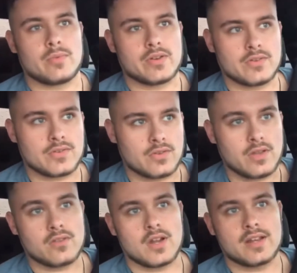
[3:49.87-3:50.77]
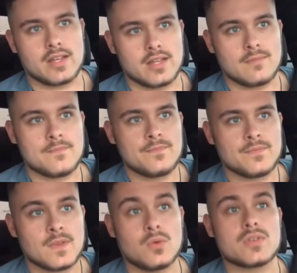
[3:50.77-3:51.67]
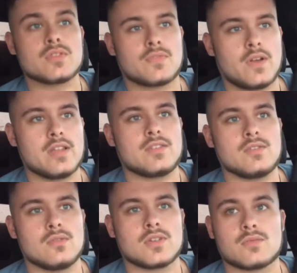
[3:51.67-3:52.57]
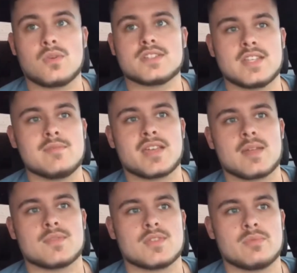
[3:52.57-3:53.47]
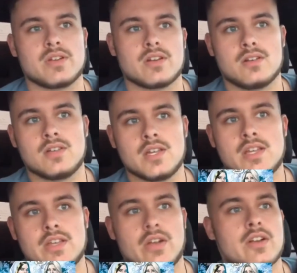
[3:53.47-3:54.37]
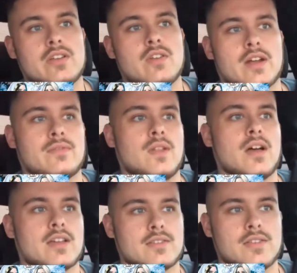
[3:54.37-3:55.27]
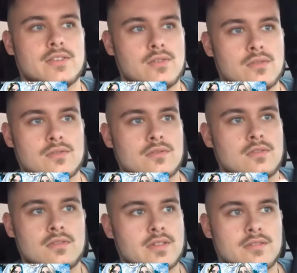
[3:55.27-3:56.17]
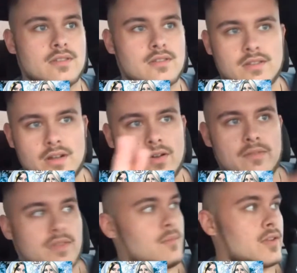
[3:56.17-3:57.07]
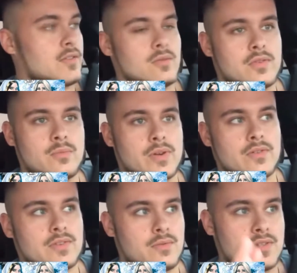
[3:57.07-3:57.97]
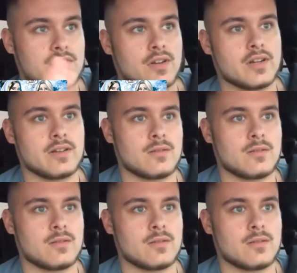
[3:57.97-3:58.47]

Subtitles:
superheroes, so the other guy did, which was funny too because once he became the superhero, he already knew how to fly because he knew everything about superheroes. He studied